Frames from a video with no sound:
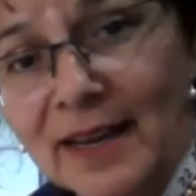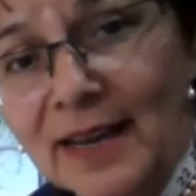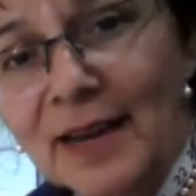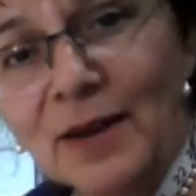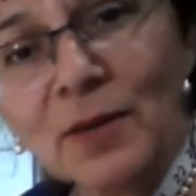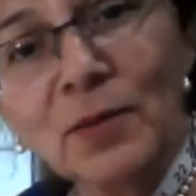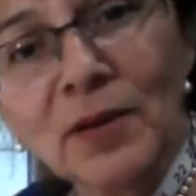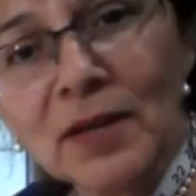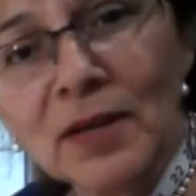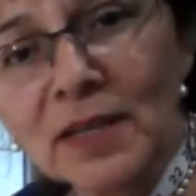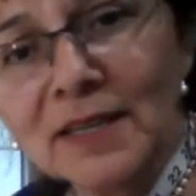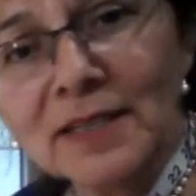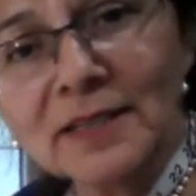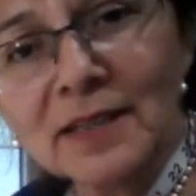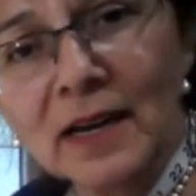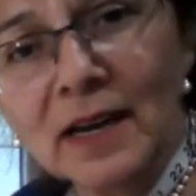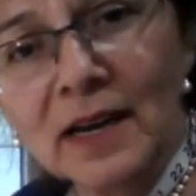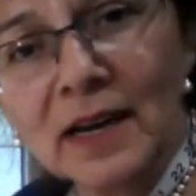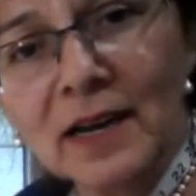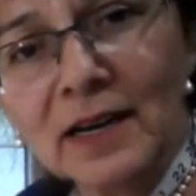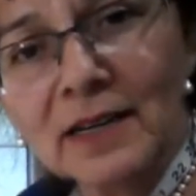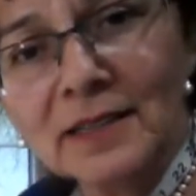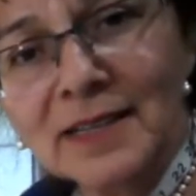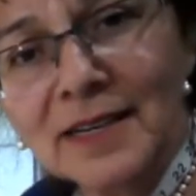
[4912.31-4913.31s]
It really
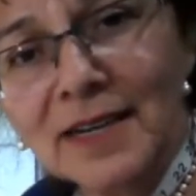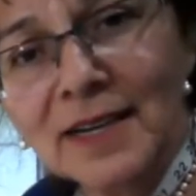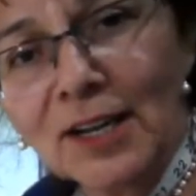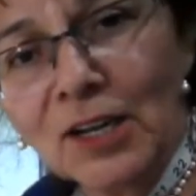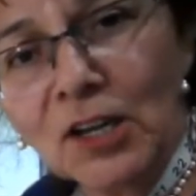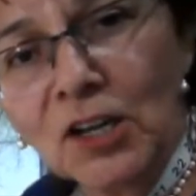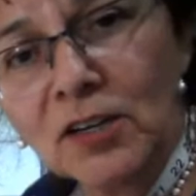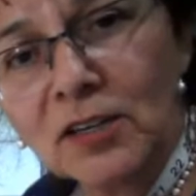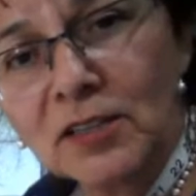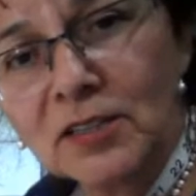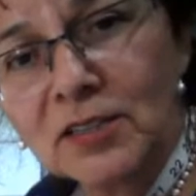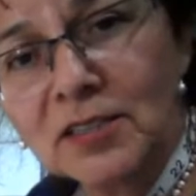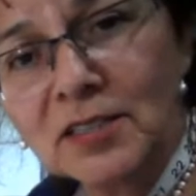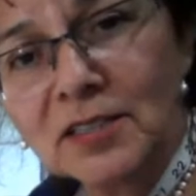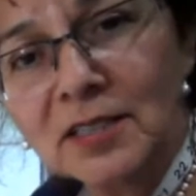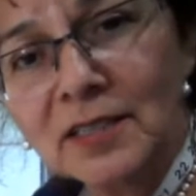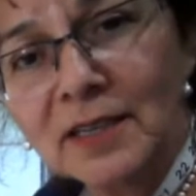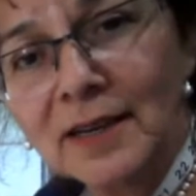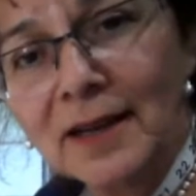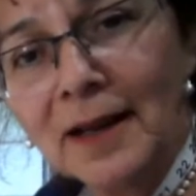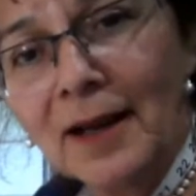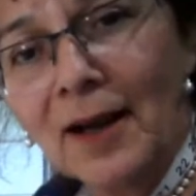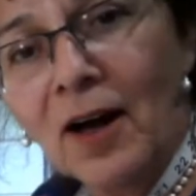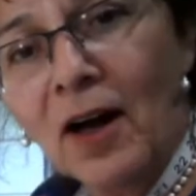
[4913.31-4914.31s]
does. It looks
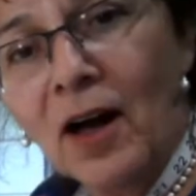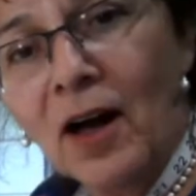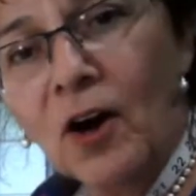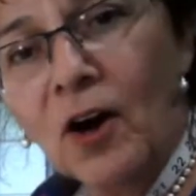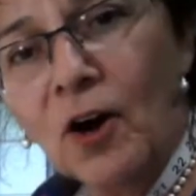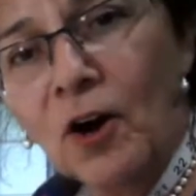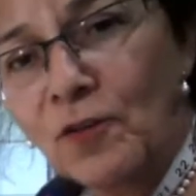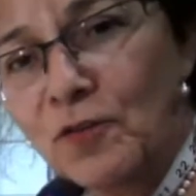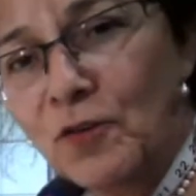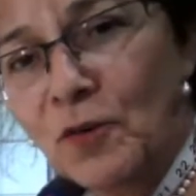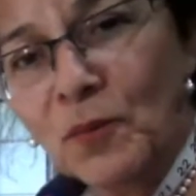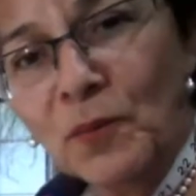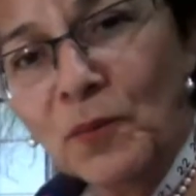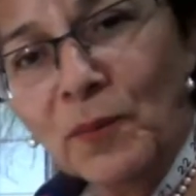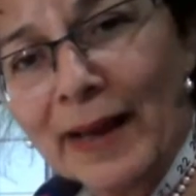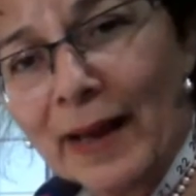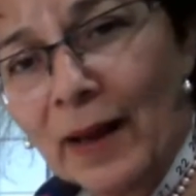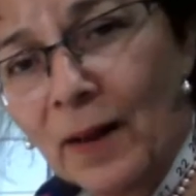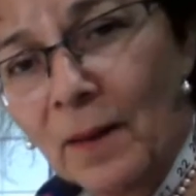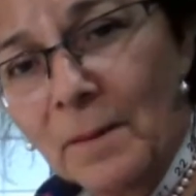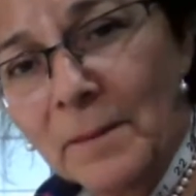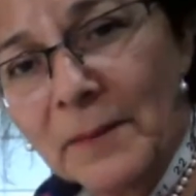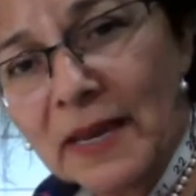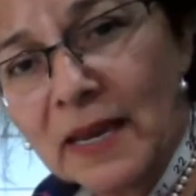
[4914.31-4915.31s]

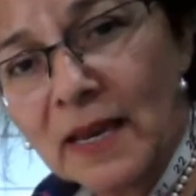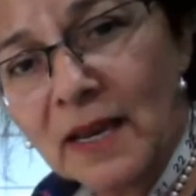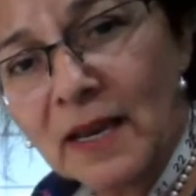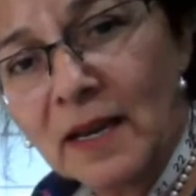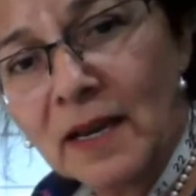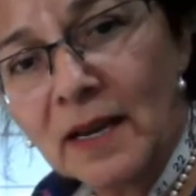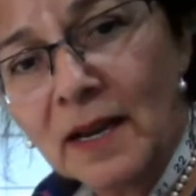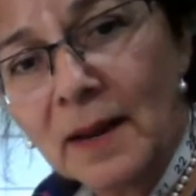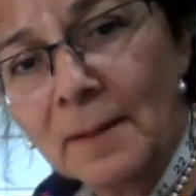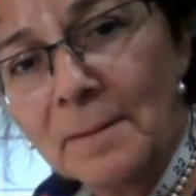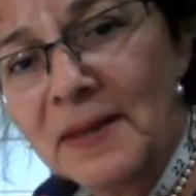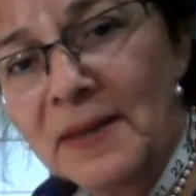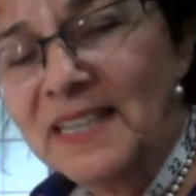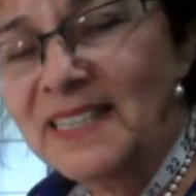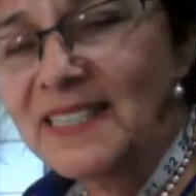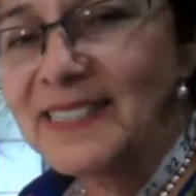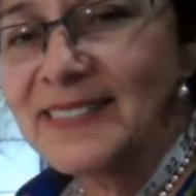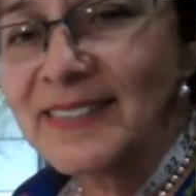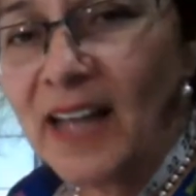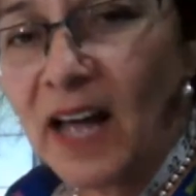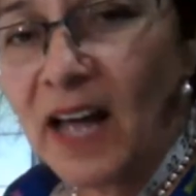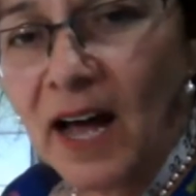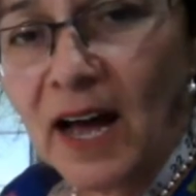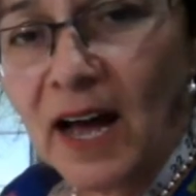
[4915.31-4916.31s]
overwhelming, but
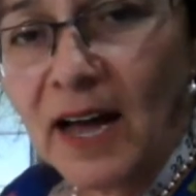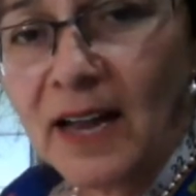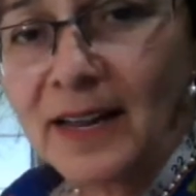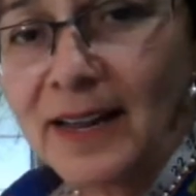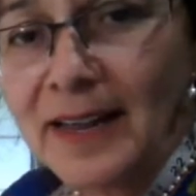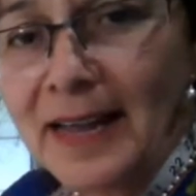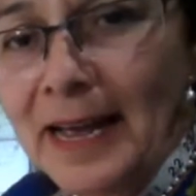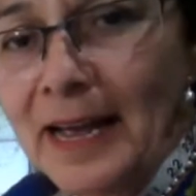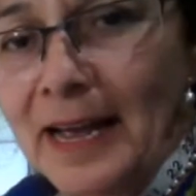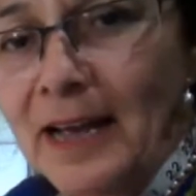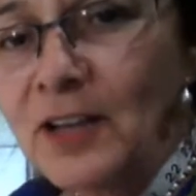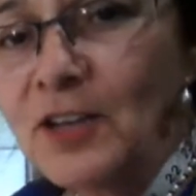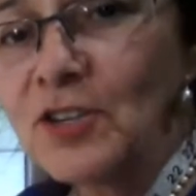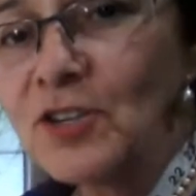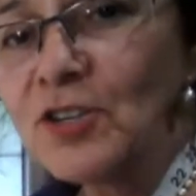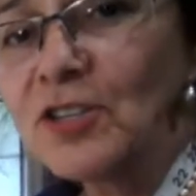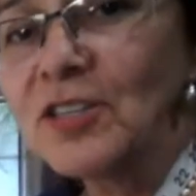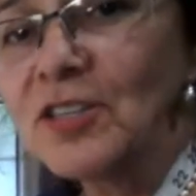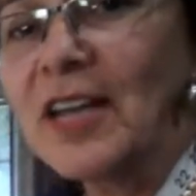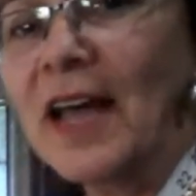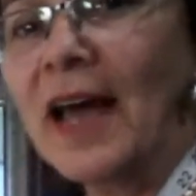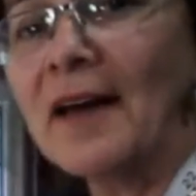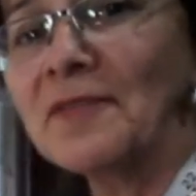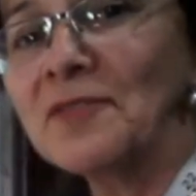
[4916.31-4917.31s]
it's not. You
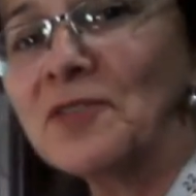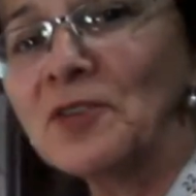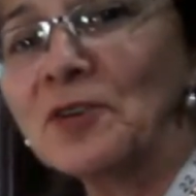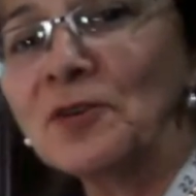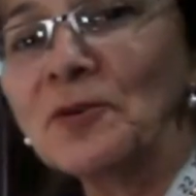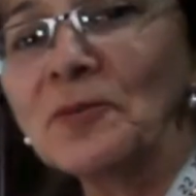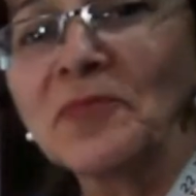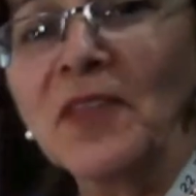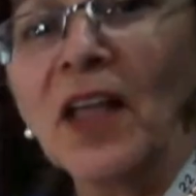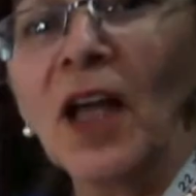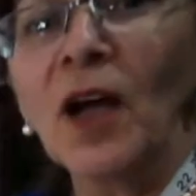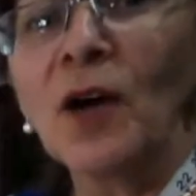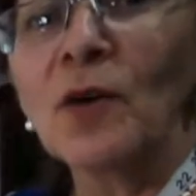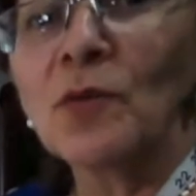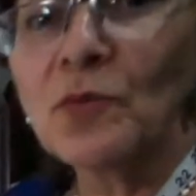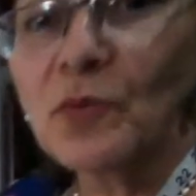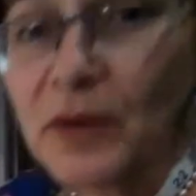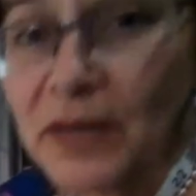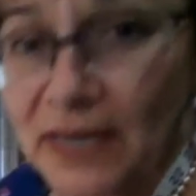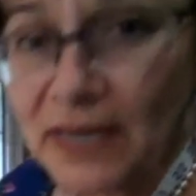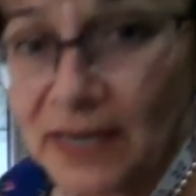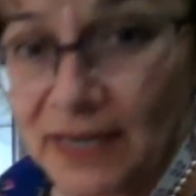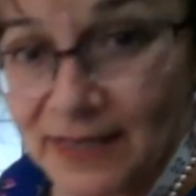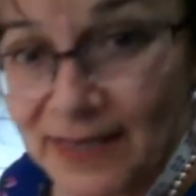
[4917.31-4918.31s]
just have to
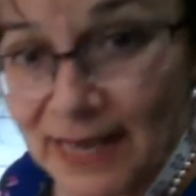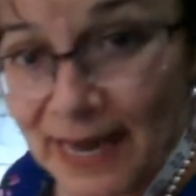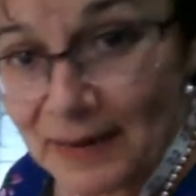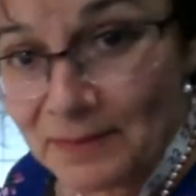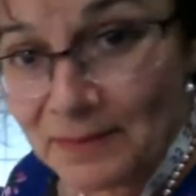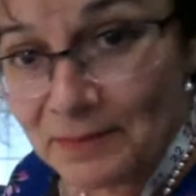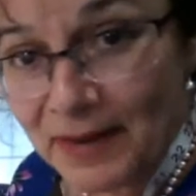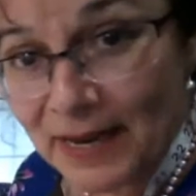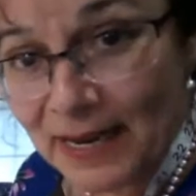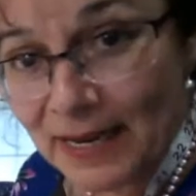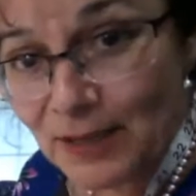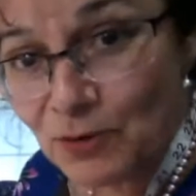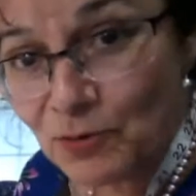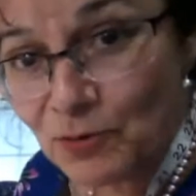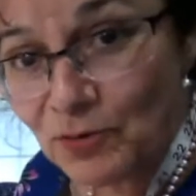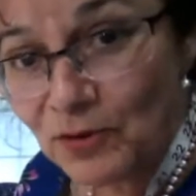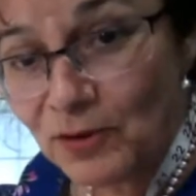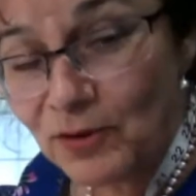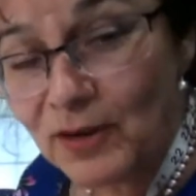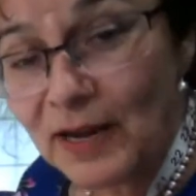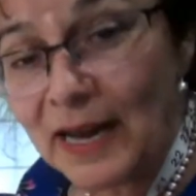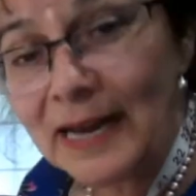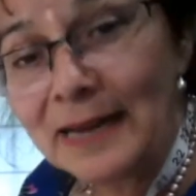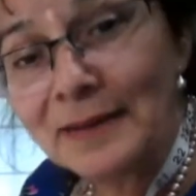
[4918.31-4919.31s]
read that
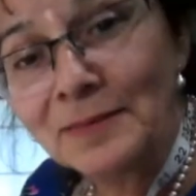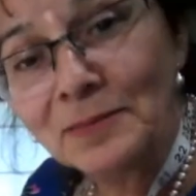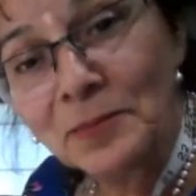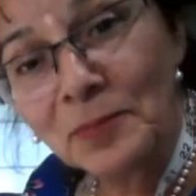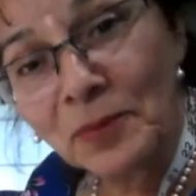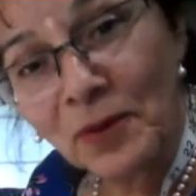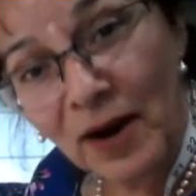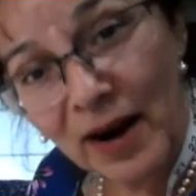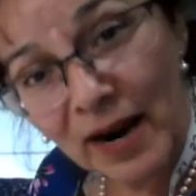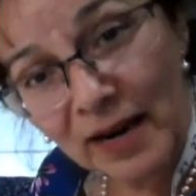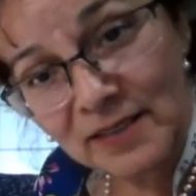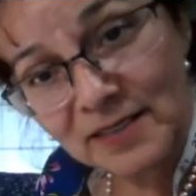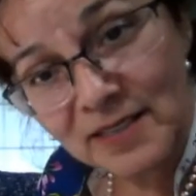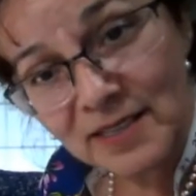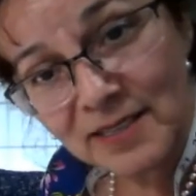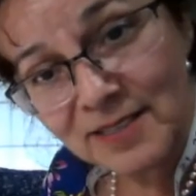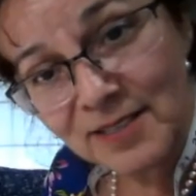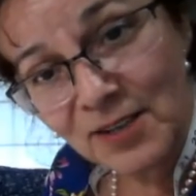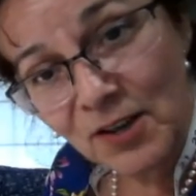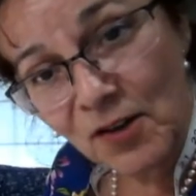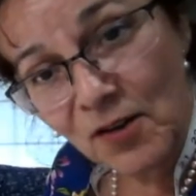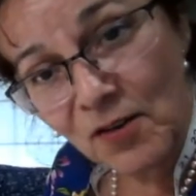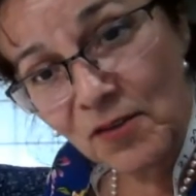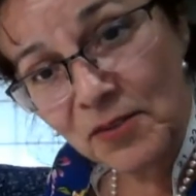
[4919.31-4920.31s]
manual and
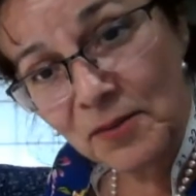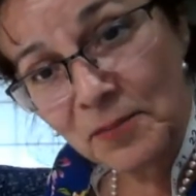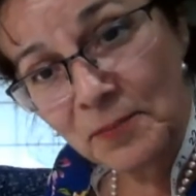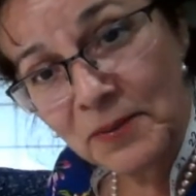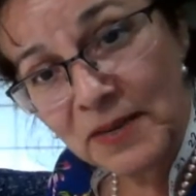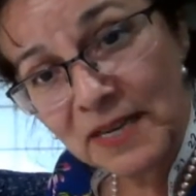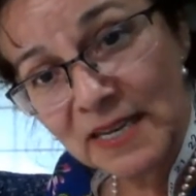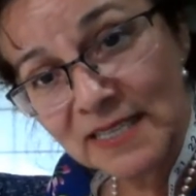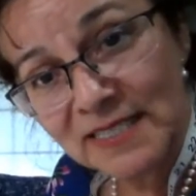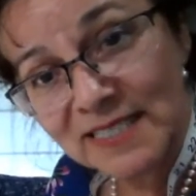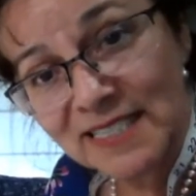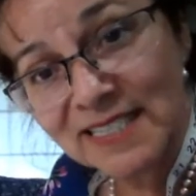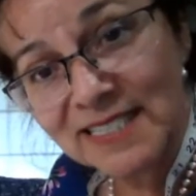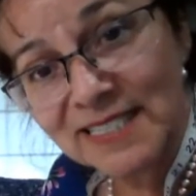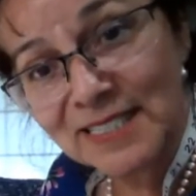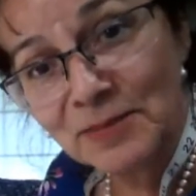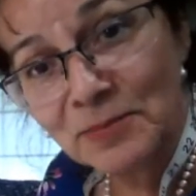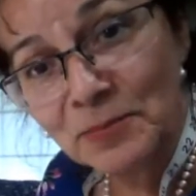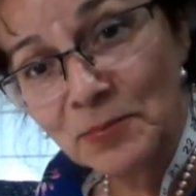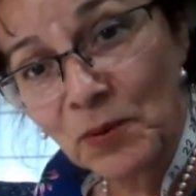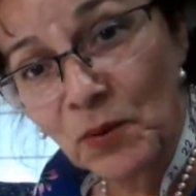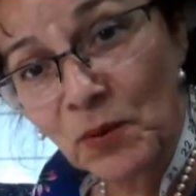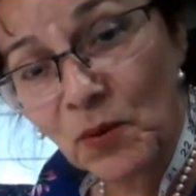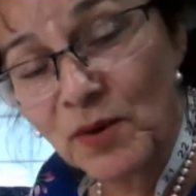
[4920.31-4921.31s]
practice all the pieces
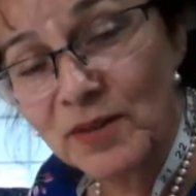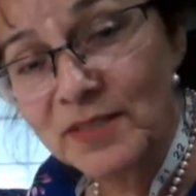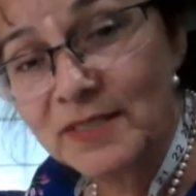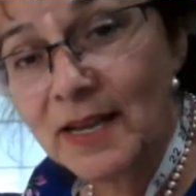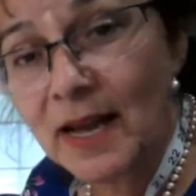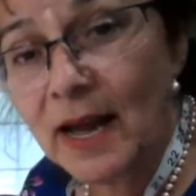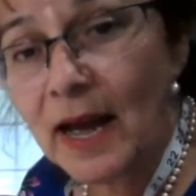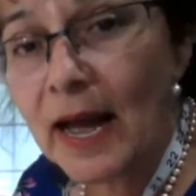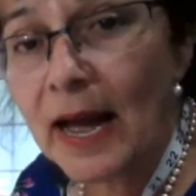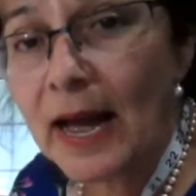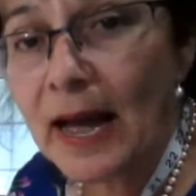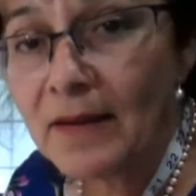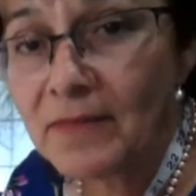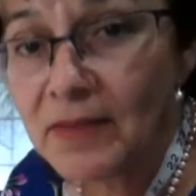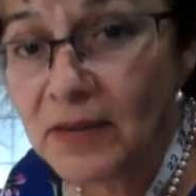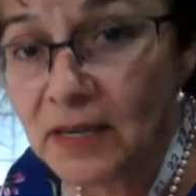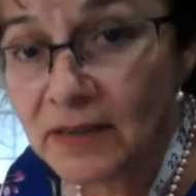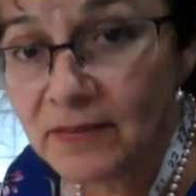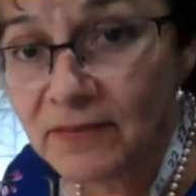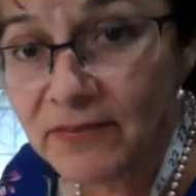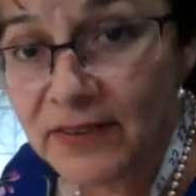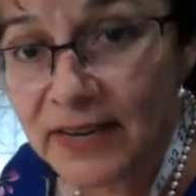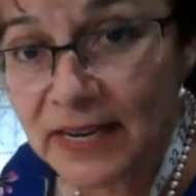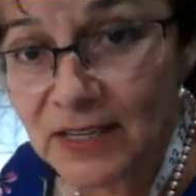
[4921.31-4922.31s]
and parts. Now, I have a
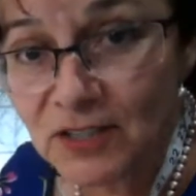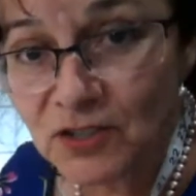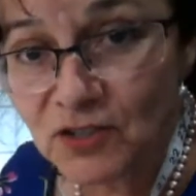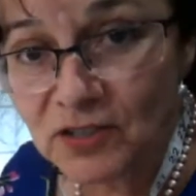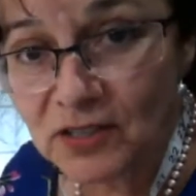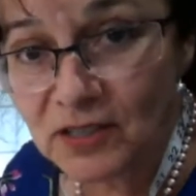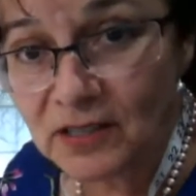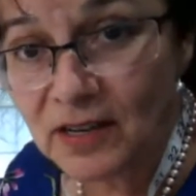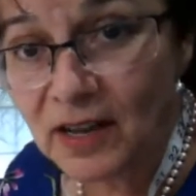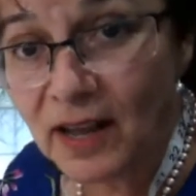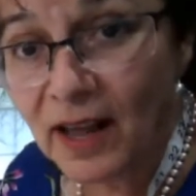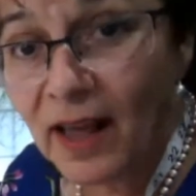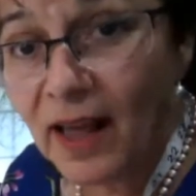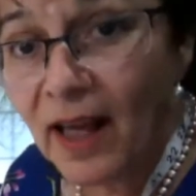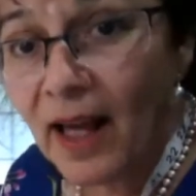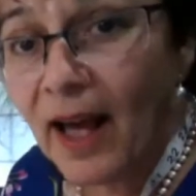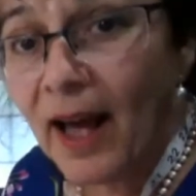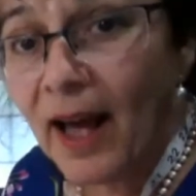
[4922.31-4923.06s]
confession.